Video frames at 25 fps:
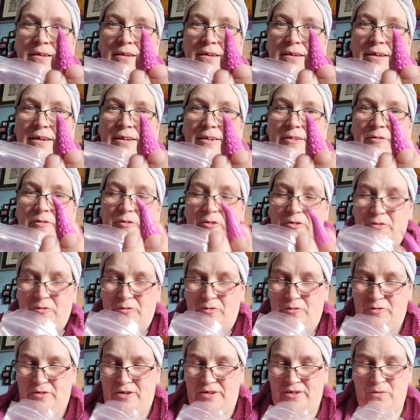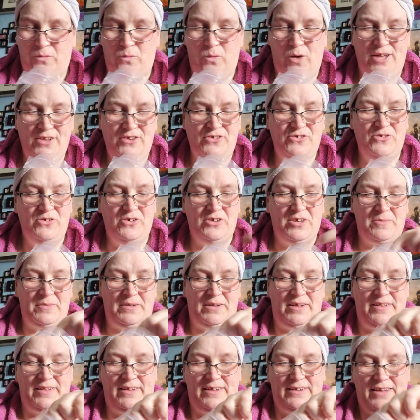and a lot of fun. And why did you look at me
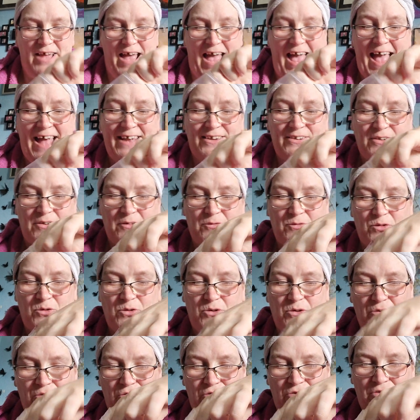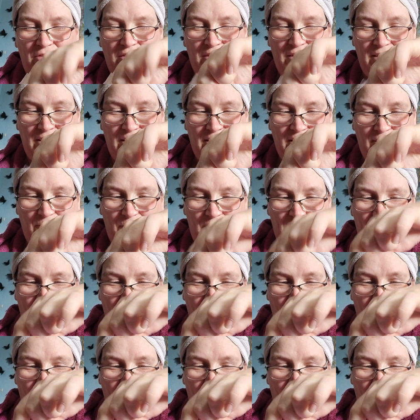like that? And of course, we